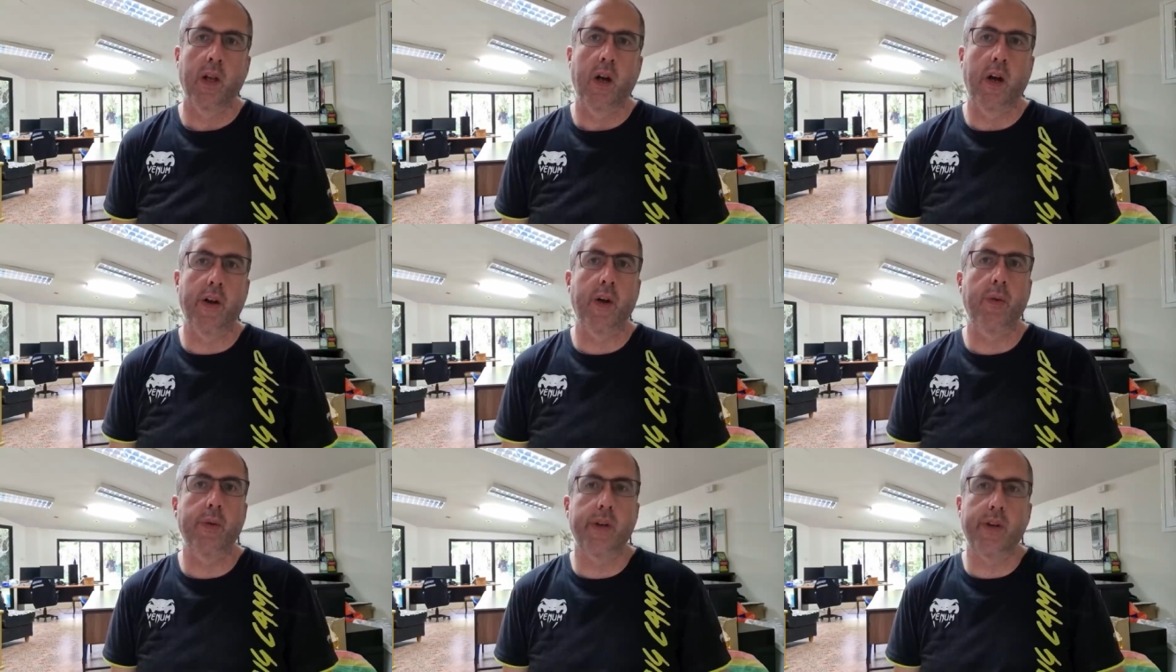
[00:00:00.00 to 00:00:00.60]
I
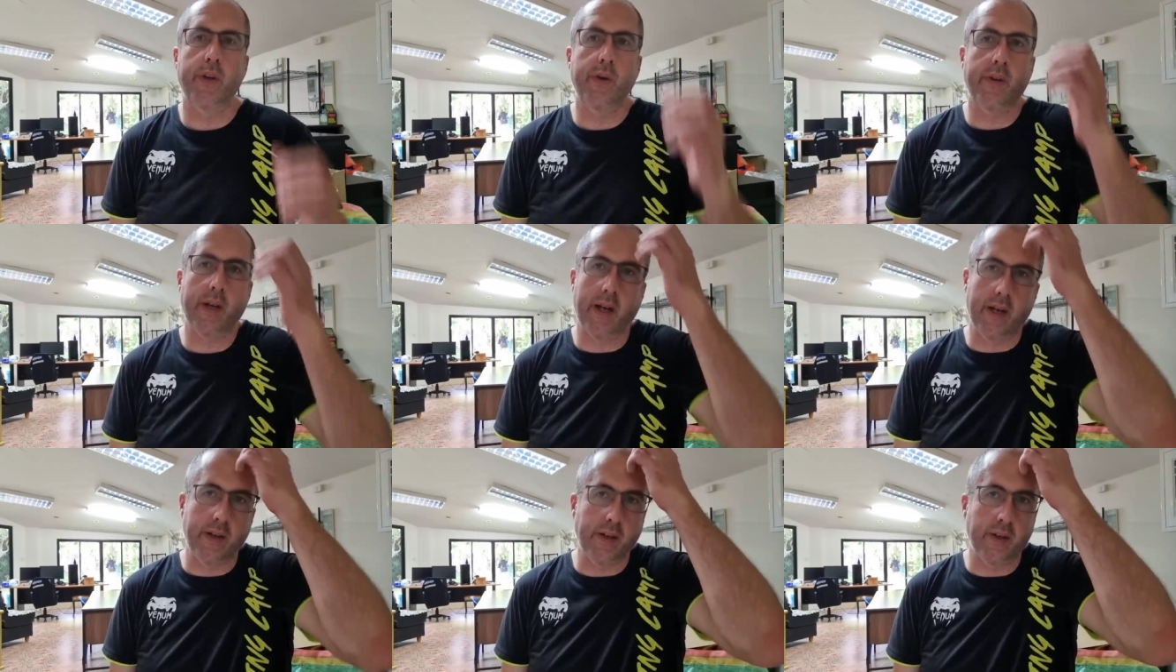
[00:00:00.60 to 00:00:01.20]
don't want to do
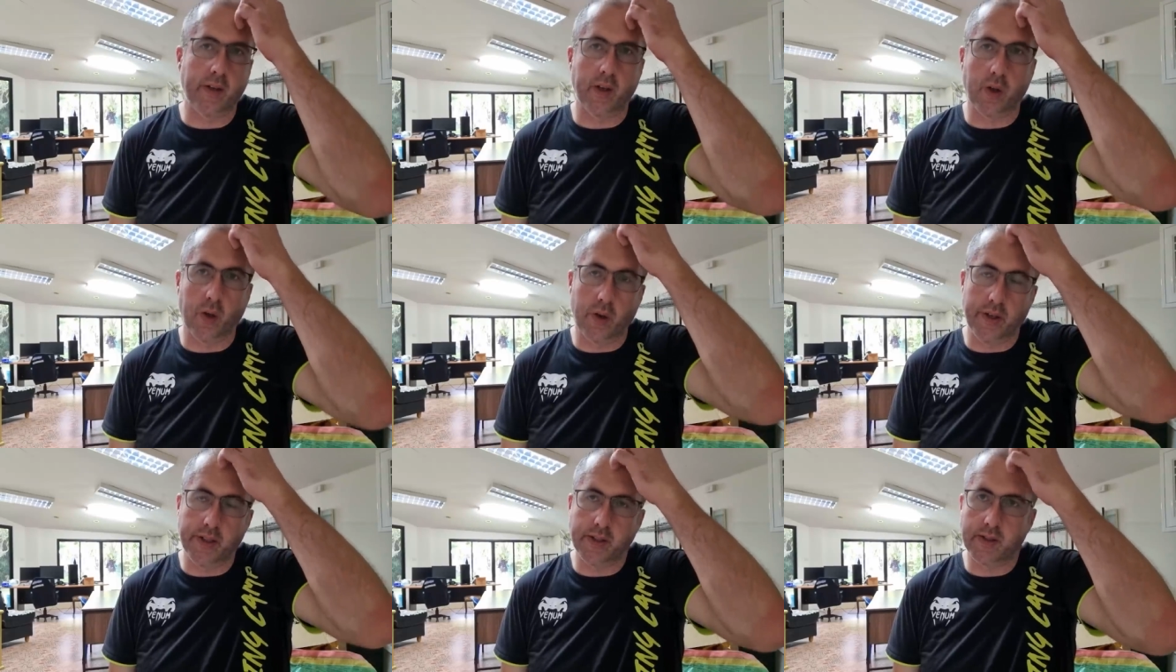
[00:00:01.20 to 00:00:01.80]
that. The
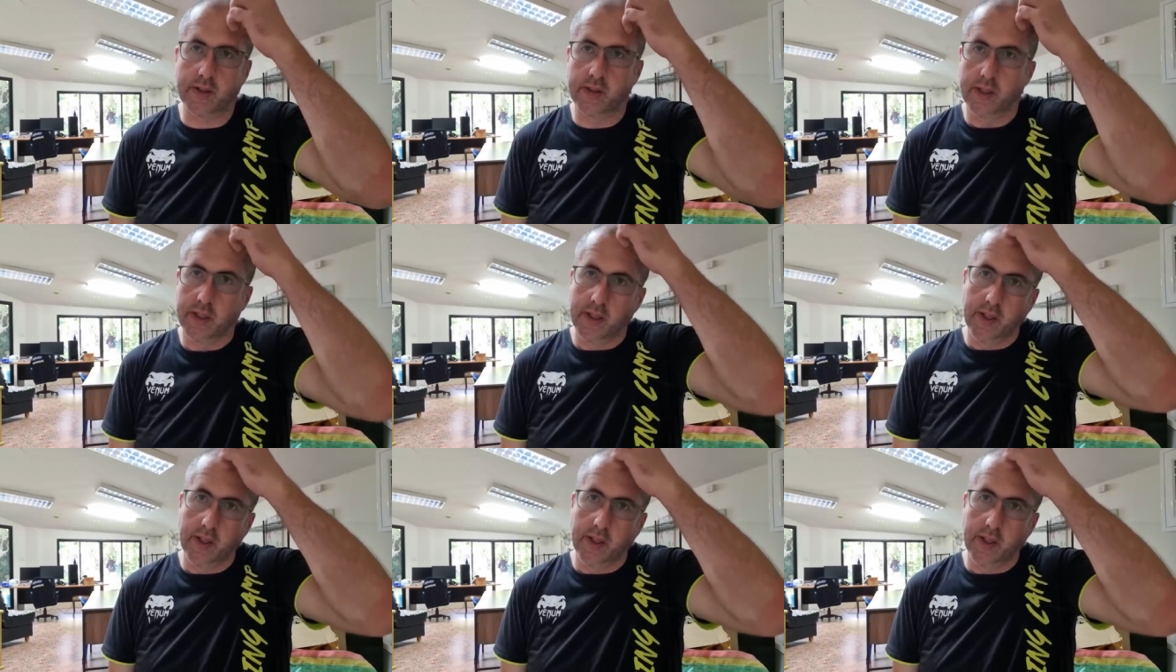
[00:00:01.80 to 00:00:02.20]
lawyers